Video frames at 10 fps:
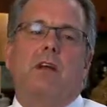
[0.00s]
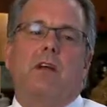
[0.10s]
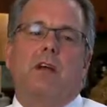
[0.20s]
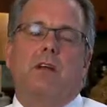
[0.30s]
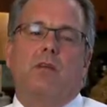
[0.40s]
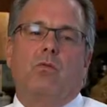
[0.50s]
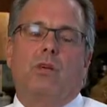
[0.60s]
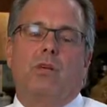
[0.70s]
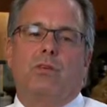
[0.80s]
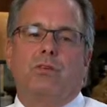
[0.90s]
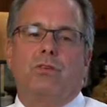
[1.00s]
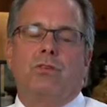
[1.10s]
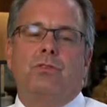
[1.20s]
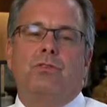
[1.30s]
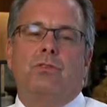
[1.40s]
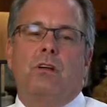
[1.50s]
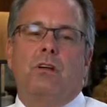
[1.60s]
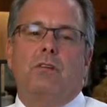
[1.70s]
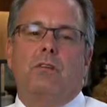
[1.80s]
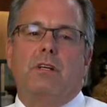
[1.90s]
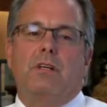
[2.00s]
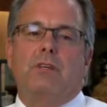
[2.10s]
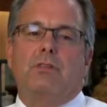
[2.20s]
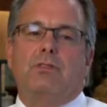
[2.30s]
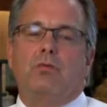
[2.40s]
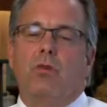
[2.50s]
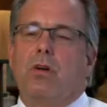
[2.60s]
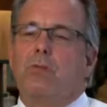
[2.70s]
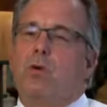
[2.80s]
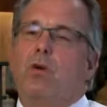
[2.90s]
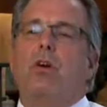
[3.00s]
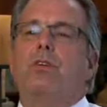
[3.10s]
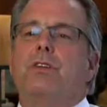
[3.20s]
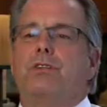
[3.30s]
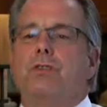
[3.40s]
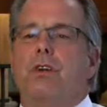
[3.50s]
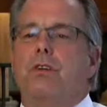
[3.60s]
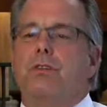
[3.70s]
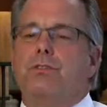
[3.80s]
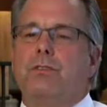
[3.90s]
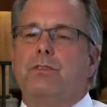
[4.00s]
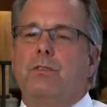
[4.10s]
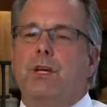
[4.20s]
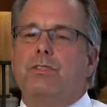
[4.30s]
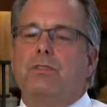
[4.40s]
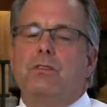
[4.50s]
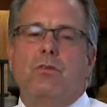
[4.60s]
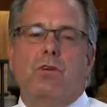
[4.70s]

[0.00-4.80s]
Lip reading: and we knew that readers wanted more local news and information.